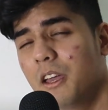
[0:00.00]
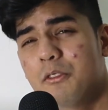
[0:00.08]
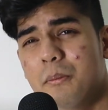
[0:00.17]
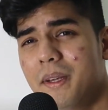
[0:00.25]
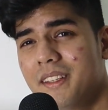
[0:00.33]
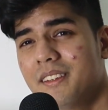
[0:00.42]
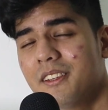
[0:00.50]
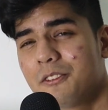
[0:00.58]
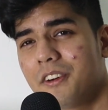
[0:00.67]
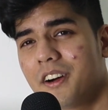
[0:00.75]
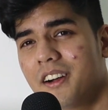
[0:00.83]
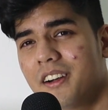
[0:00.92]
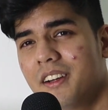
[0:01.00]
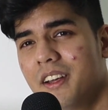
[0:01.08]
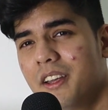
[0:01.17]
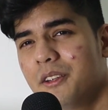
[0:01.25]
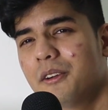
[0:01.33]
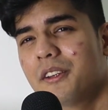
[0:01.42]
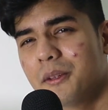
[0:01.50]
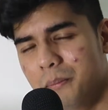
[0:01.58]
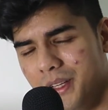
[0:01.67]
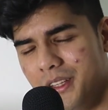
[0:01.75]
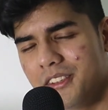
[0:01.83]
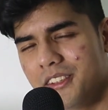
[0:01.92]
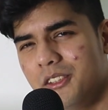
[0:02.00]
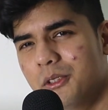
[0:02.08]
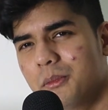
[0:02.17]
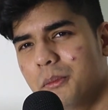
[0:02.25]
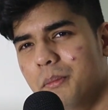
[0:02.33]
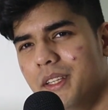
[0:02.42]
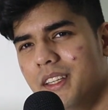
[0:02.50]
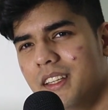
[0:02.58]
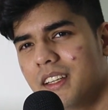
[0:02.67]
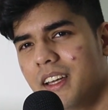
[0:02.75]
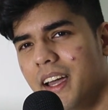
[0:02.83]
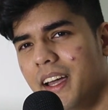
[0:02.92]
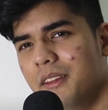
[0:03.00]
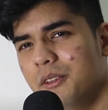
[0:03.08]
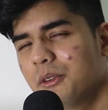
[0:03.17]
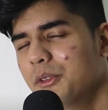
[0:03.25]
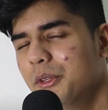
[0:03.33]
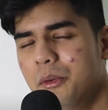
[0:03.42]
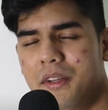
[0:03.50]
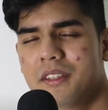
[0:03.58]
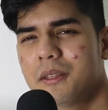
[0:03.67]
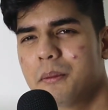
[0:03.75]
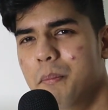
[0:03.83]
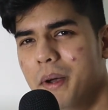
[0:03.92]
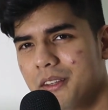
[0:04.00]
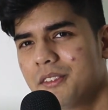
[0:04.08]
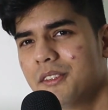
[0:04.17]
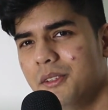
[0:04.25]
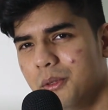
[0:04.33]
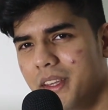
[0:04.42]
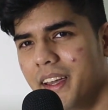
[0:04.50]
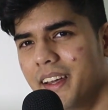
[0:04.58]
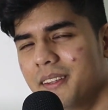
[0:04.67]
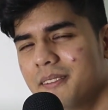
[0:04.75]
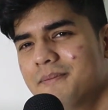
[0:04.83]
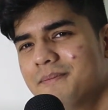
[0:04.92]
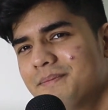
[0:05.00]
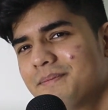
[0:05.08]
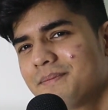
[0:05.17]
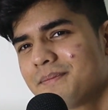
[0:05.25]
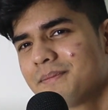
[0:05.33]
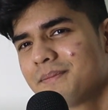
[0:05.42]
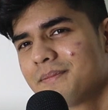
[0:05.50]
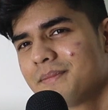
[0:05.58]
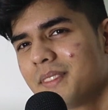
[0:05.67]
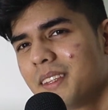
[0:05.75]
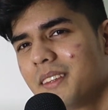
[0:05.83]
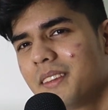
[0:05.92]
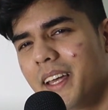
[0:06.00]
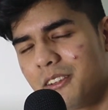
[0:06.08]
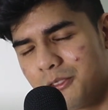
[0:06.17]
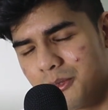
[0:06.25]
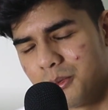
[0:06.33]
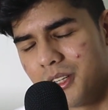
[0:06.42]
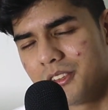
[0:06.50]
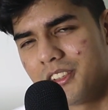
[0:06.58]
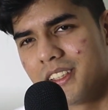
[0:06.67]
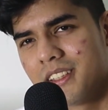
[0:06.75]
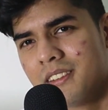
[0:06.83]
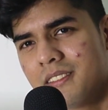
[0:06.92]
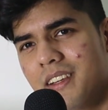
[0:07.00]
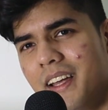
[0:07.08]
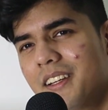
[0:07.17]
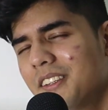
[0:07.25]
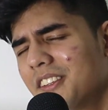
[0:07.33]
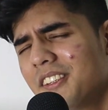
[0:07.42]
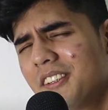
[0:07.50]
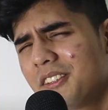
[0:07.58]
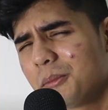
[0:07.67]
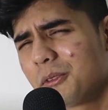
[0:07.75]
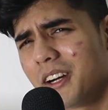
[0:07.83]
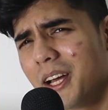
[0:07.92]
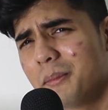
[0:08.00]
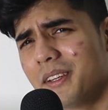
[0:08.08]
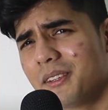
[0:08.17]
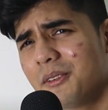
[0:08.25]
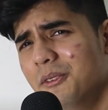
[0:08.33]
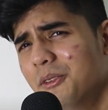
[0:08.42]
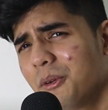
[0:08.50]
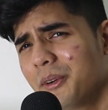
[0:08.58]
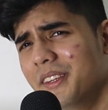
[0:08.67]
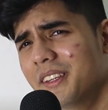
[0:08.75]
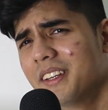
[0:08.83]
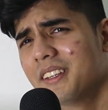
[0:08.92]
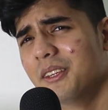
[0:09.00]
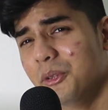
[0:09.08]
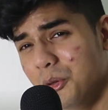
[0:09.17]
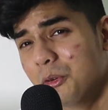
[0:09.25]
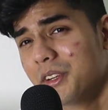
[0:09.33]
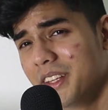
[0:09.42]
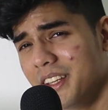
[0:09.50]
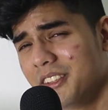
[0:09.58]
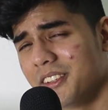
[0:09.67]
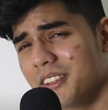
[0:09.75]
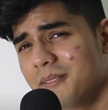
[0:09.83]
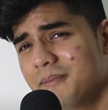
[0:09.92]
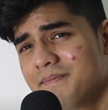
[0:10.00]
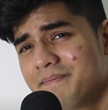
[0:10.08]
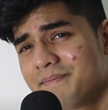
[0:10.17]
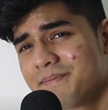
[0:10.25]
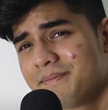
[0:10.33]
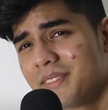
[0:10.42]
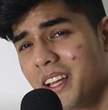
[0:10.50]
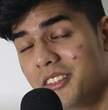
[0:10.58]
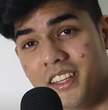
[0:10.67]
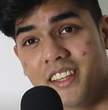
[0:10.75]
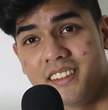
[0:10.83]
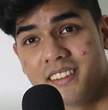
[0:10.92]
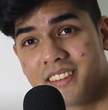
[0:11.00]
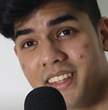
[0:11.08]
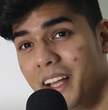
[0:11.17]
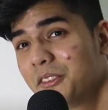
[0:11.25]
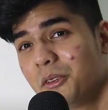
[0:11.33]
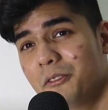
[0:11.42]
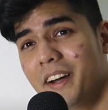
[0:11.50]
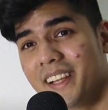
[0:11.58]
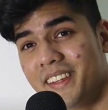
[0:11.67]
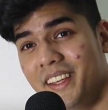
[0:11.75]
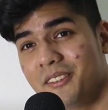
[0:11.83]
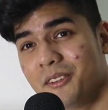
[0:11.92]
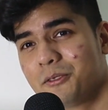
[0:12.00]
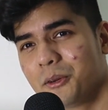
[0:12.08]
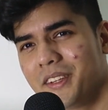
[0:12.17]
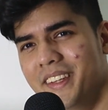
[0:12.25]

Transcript: If you made it this far, you're an amazing human being and you're doing the best you can. Thanks for watching and consider subscribing to join the Urination. See, that's your validation for